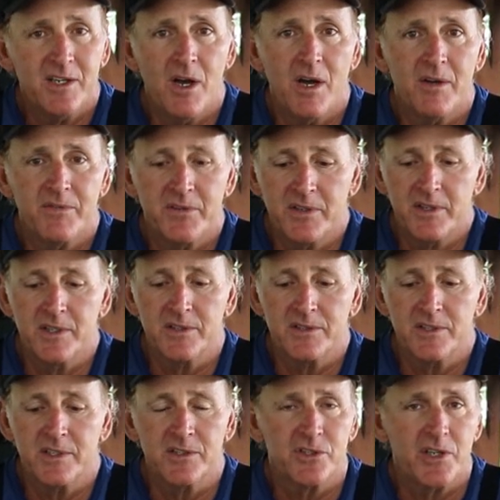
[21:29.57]

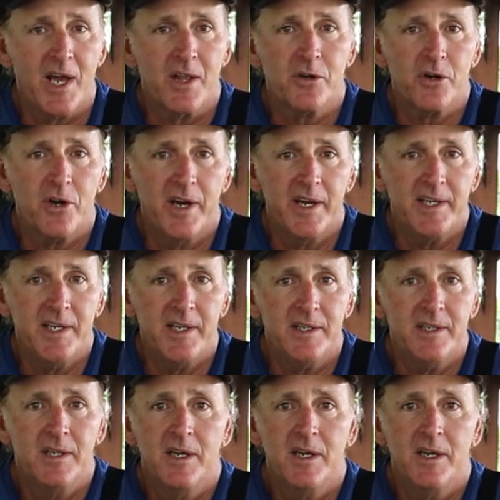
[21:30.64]
confidence in shallow cranking,